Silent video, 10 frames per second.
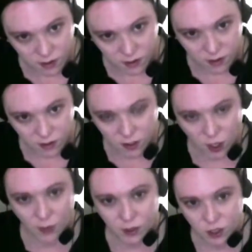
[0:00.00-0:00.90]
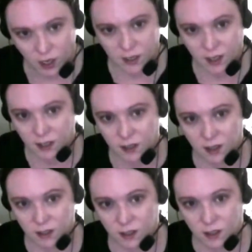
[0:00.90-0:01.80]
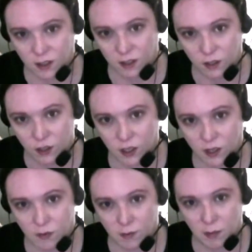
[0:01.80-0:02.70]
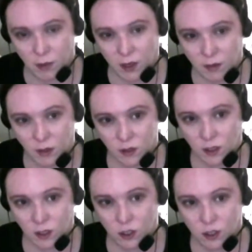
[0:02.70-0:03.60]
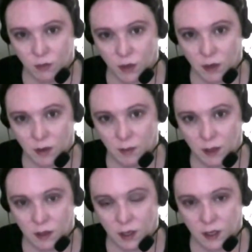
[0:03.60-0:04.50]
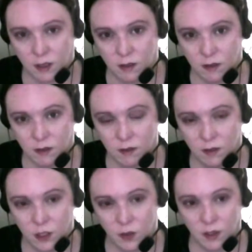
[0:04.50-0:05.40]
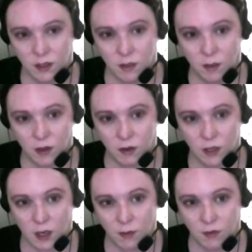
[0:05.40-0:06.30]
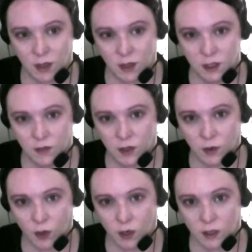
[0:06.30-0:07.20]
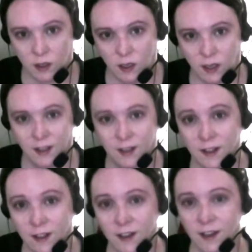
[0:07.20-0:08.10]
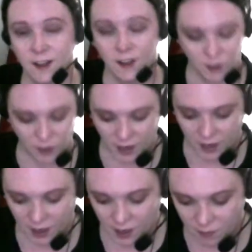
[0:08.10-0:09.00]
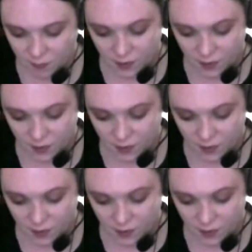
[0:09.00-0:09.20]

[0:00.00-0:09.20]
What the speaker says: so much technique that you shouldn't even be playing music. You should probably be like doing some other type of scientific work, right?